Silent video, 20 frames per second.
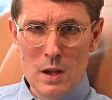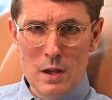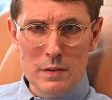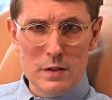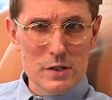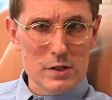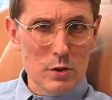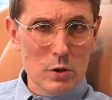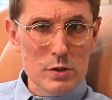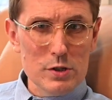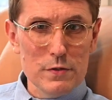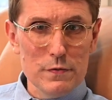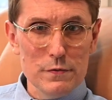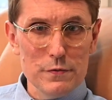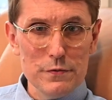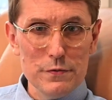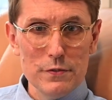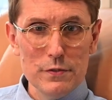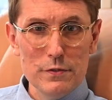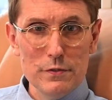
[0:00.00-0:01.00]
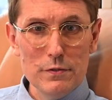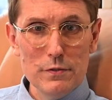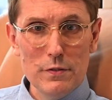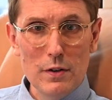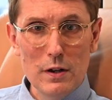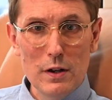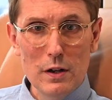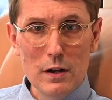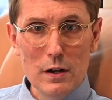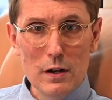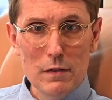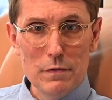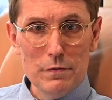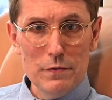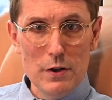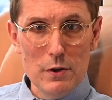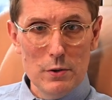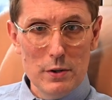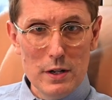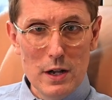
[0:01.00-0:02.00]
There's lots of uh,
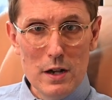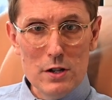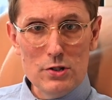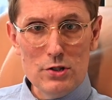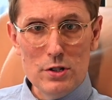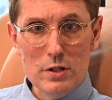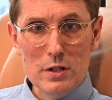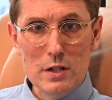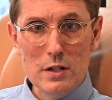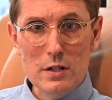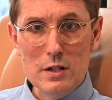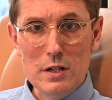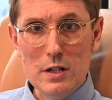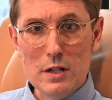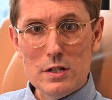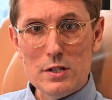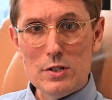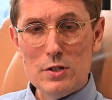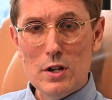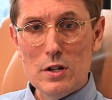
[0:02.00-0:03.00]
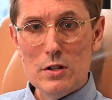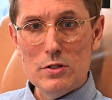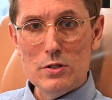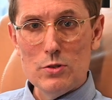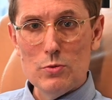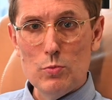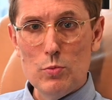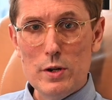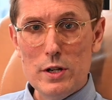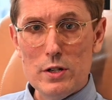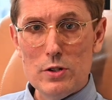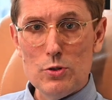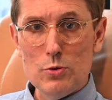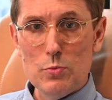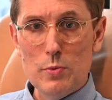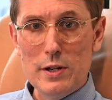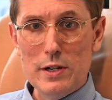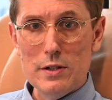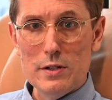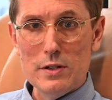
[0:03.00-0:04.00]
variation in the extent to which
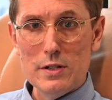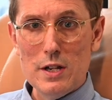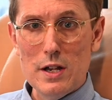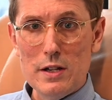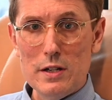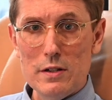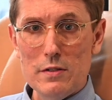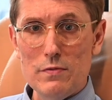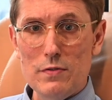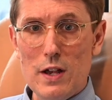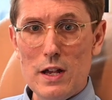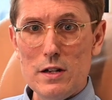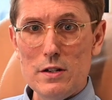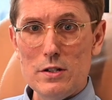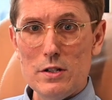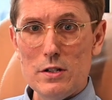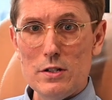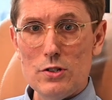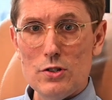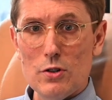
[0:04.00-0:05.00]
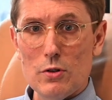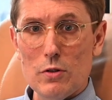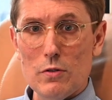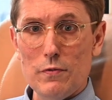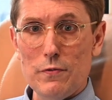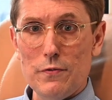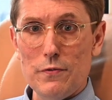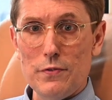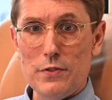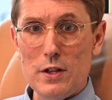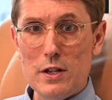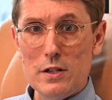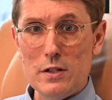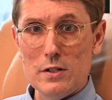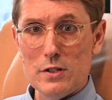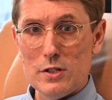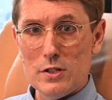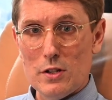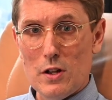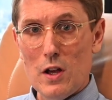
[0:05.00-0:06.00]
we can take advantage of
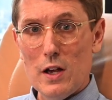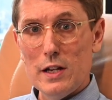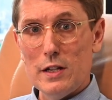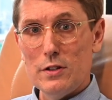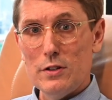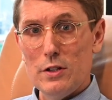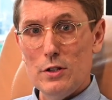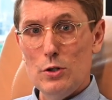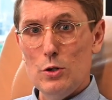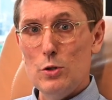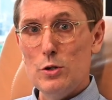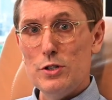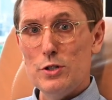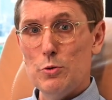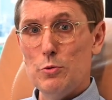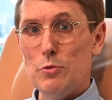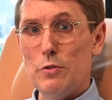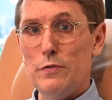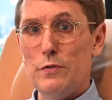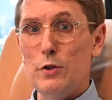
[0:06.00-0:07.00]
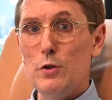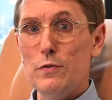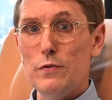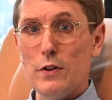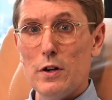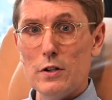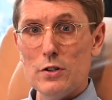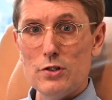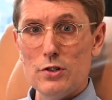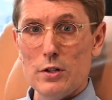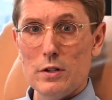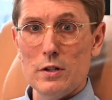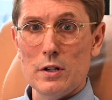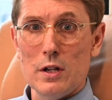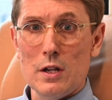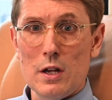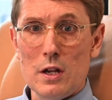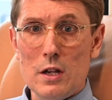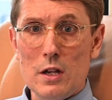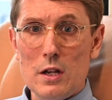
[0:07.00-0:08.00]
things like the user review function
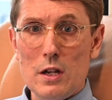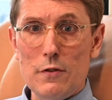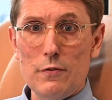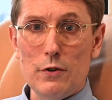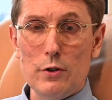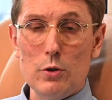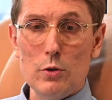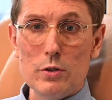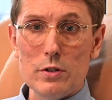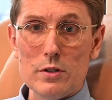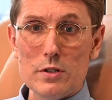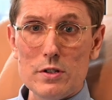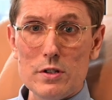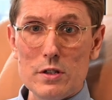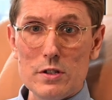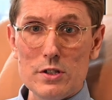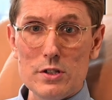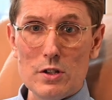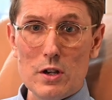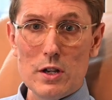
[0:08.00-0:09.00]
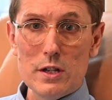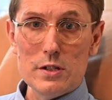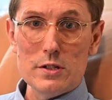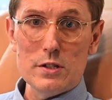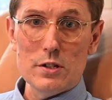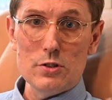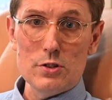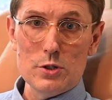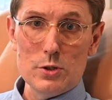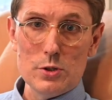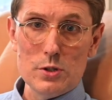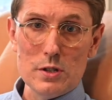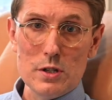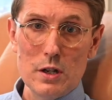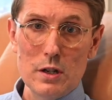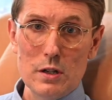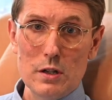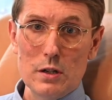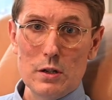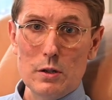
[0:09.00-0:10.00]
if we look at sites such as
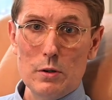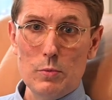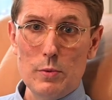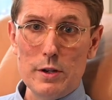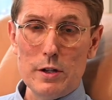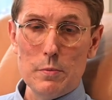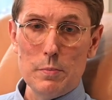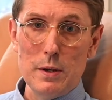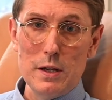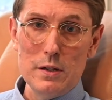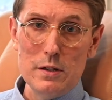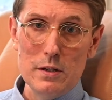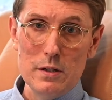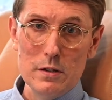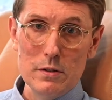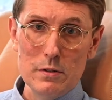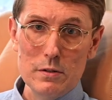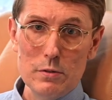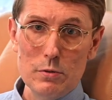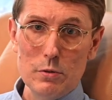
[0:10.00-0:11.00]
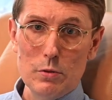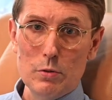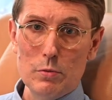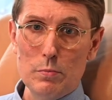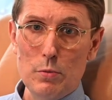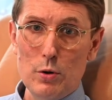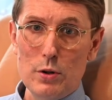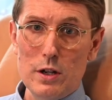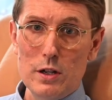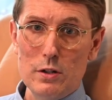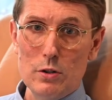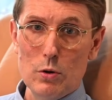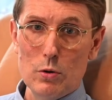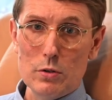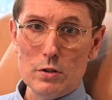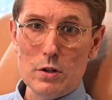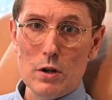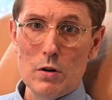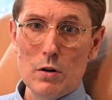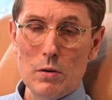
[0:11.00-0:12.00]
uh, Wikipedia or
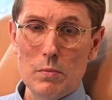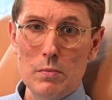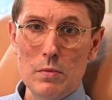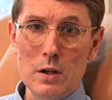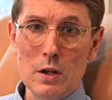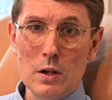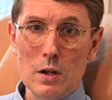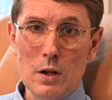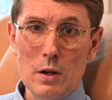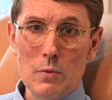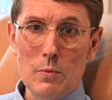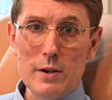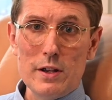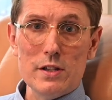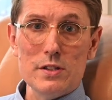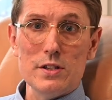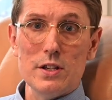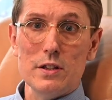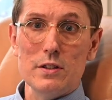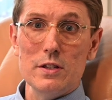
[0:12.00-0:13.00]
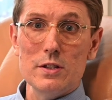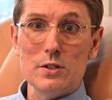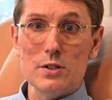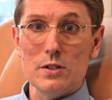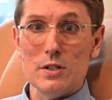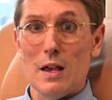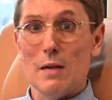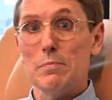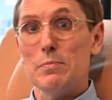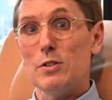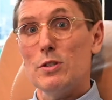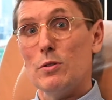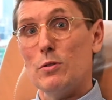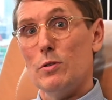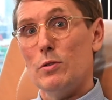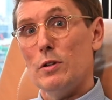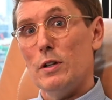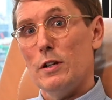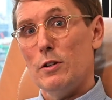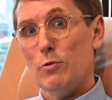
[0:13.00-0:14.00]
Booking.com, we can say this is
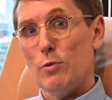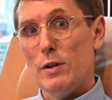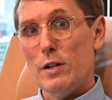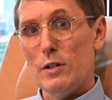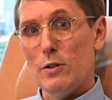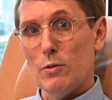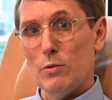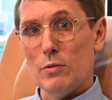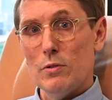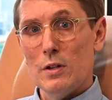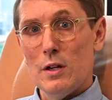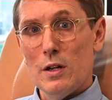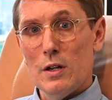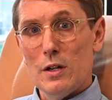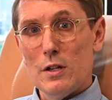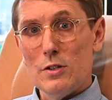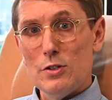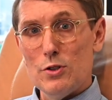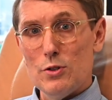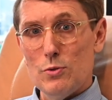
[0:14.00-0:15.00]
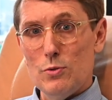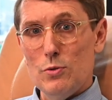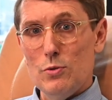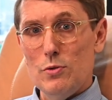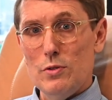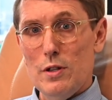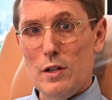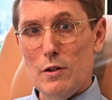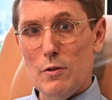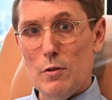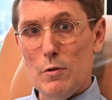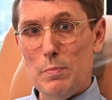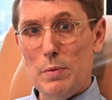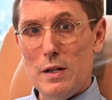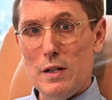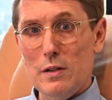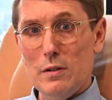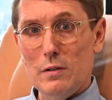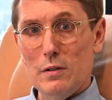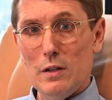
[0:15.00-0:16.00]
absolutely critical to their
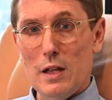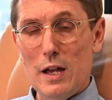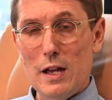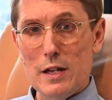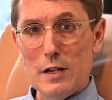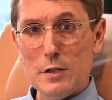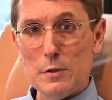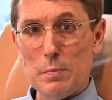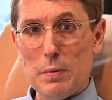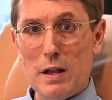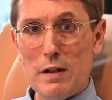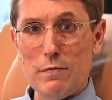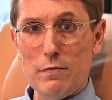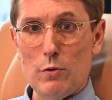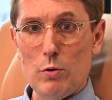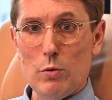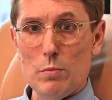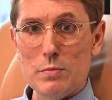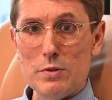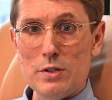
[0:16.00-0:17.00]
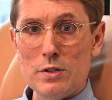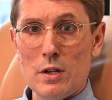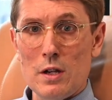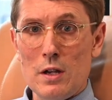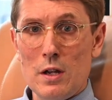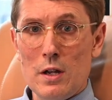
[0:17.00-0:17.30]
appeal as platforms.